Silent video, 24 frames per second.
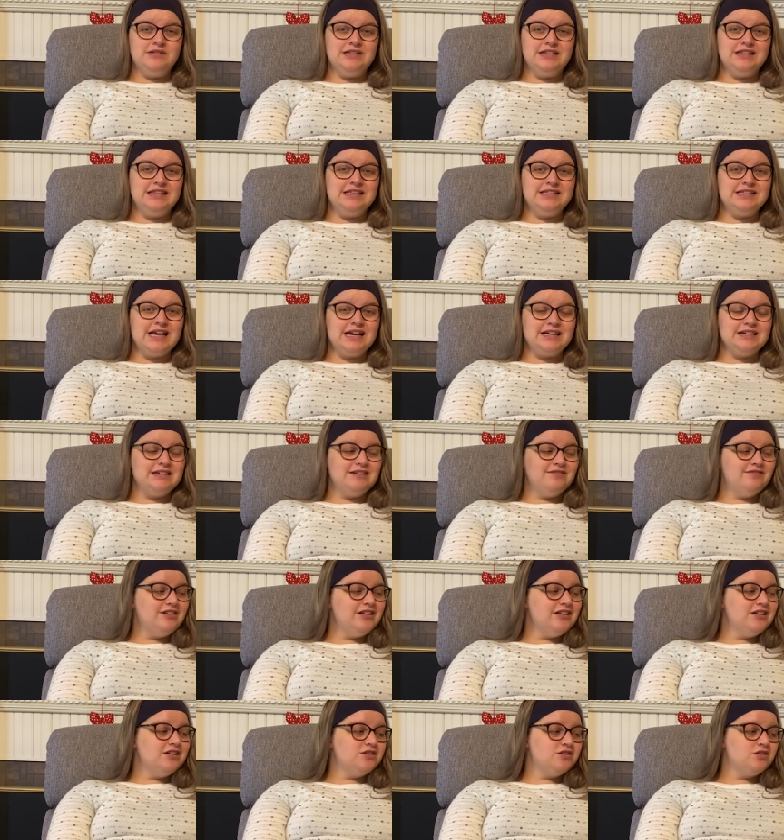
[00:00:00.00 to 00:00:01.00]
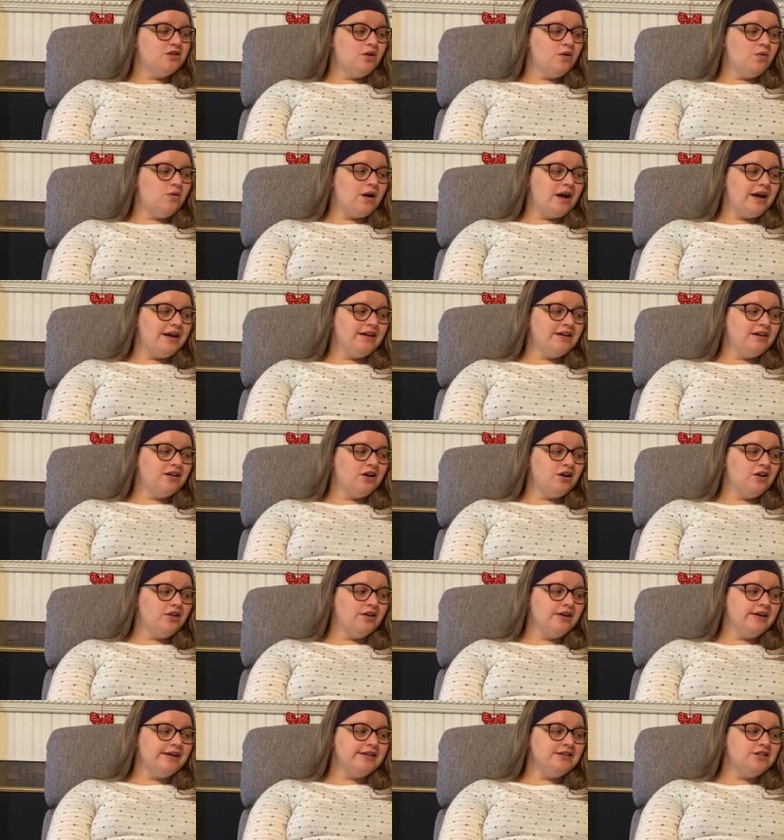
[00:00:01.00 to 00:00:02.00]
did this activity. So I
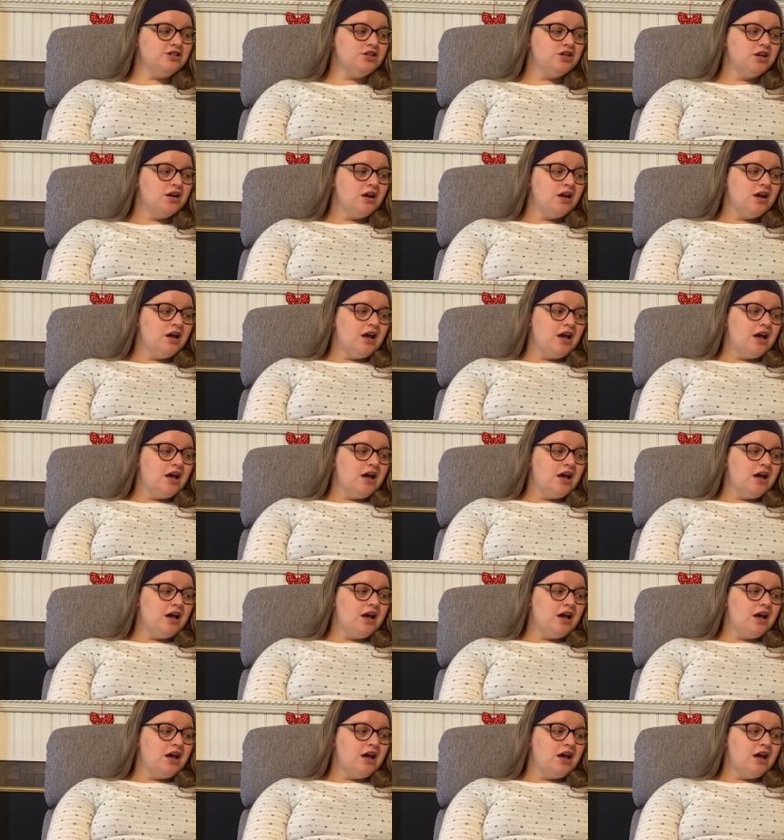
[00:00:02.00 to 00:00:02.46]
encourage